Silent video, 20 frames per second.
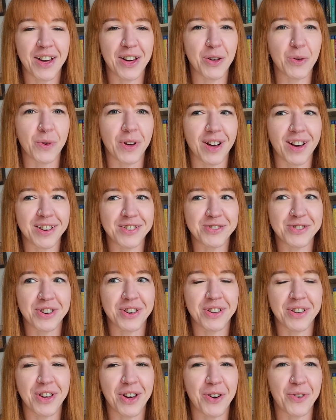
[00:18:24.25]
Oh gosh.
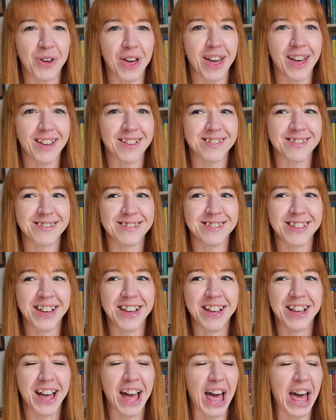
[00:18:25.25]
Okay.
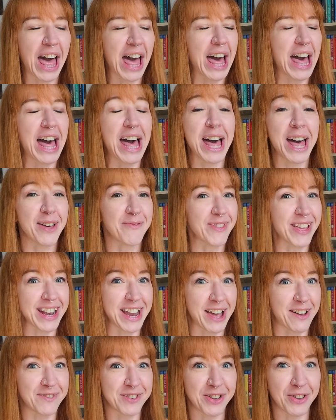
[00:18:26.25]
I'm going
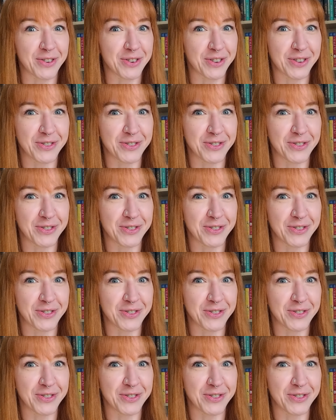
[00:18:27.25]
to have to go to